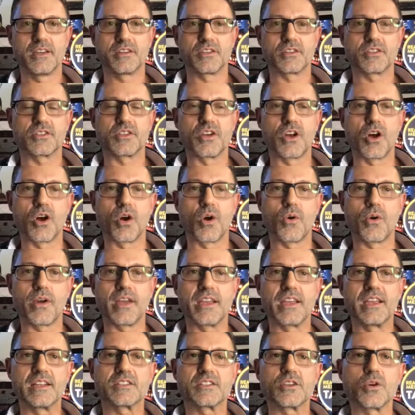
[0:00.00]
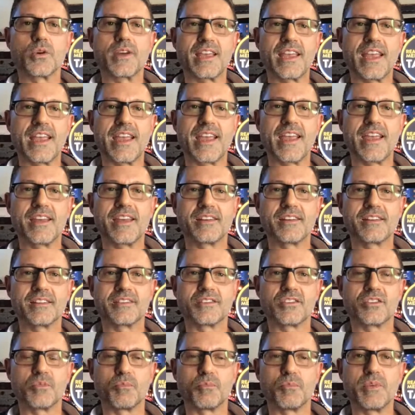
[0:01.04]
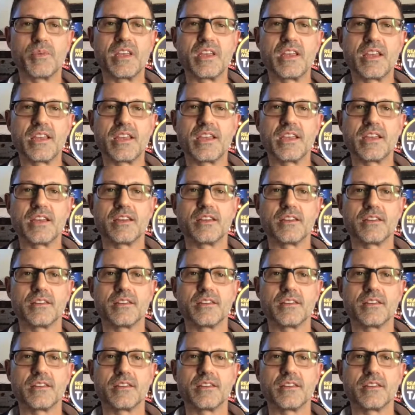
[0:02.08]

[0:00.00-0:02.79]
So it's okay to be